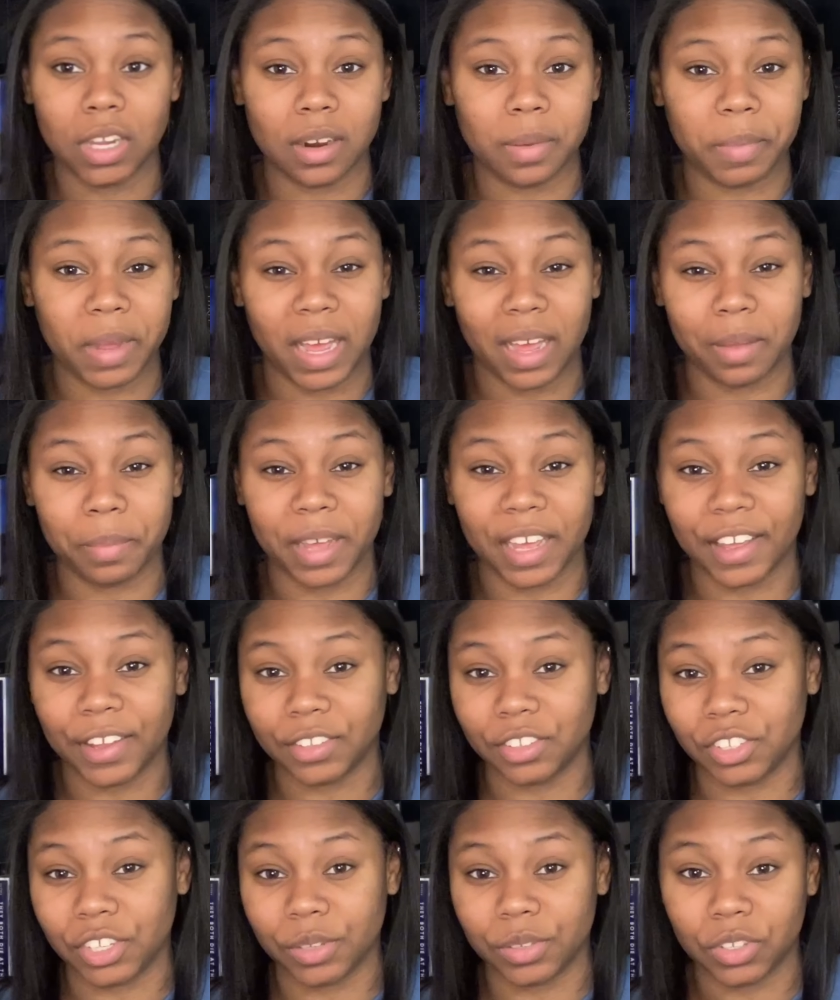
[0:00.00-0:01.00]
on my iPad.
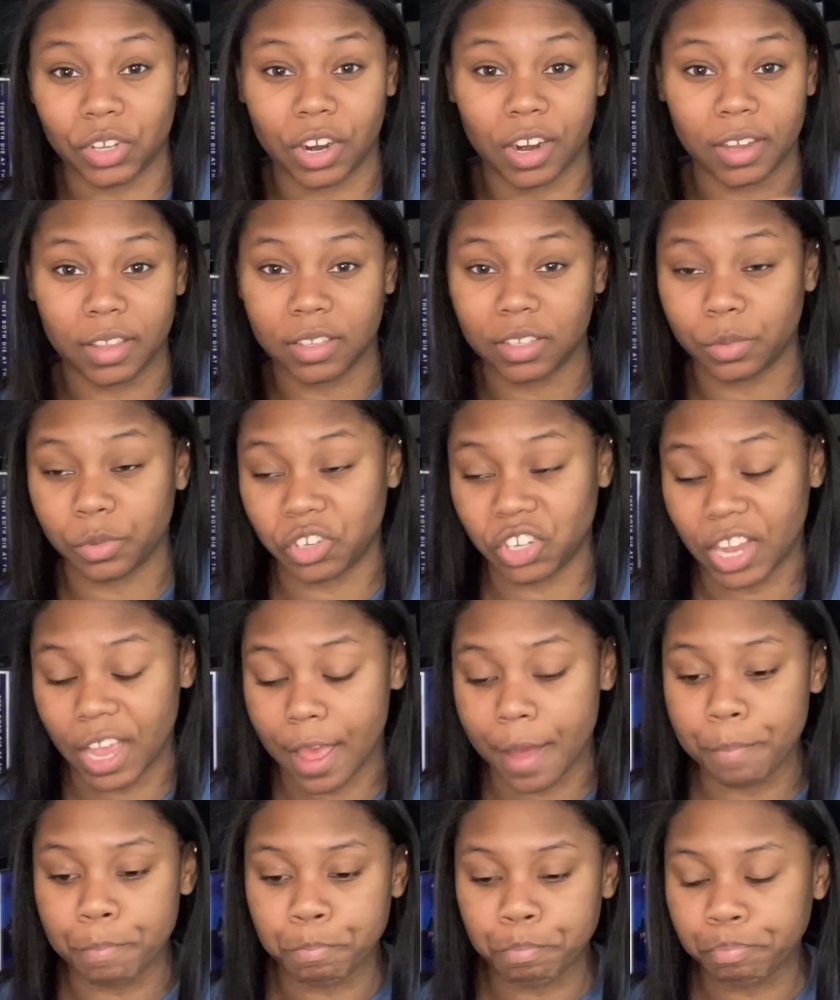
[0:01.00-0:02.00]
So sorry, this is what you get.